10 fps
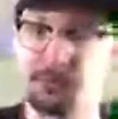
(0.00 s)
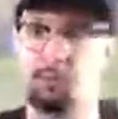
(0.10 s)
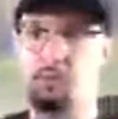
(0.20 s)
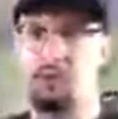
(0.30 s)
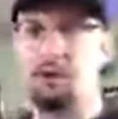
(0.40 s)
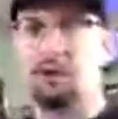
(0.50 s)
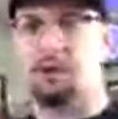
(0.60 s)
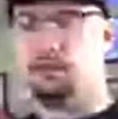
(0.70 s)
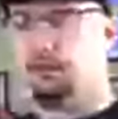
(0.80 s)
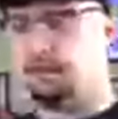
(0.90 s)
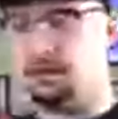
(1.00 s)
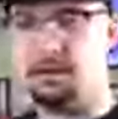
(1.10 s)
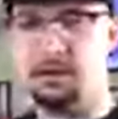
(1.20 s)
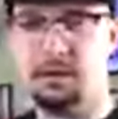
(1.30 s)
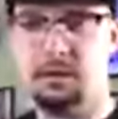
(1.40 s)
Rawhide.
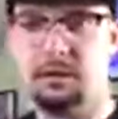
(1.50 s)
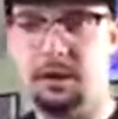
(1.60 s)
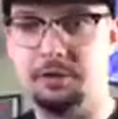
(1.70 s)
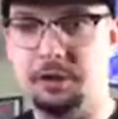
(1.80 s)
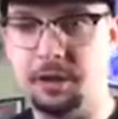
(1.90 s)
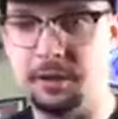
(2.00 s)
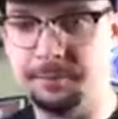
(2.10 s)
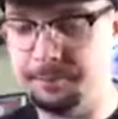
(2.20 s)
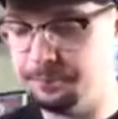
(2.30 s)
I'll try it.